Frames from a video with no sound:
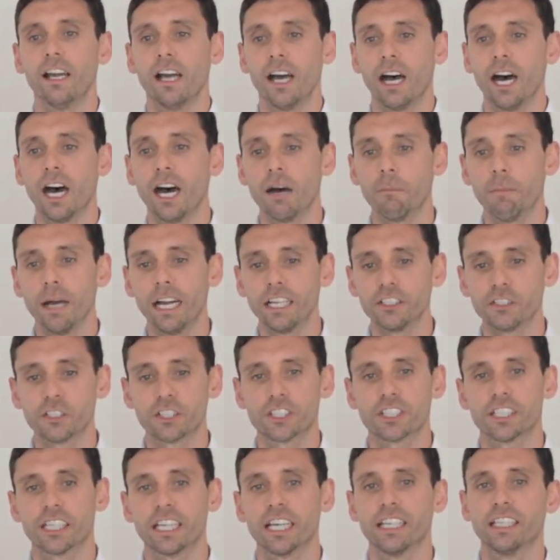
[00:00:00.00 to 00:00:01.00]
and just
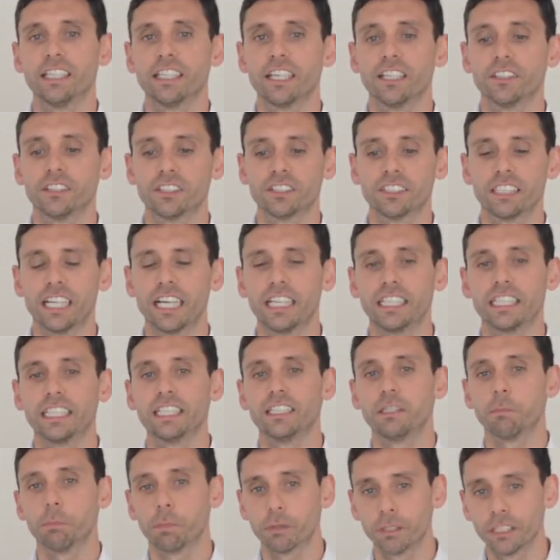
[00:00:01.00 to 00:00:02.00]
to get the understanding and
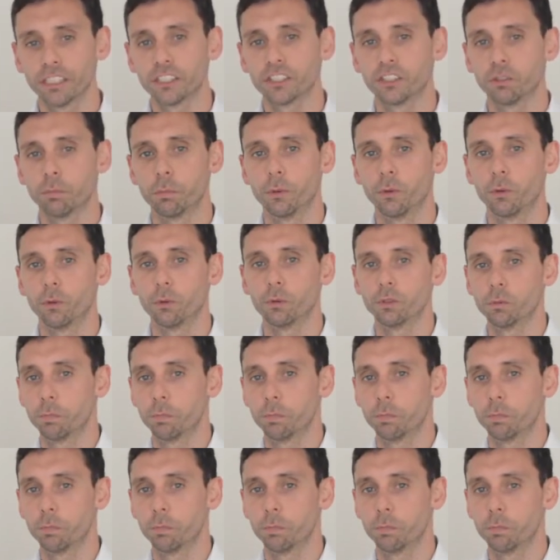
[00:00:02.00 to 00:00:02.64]
the principles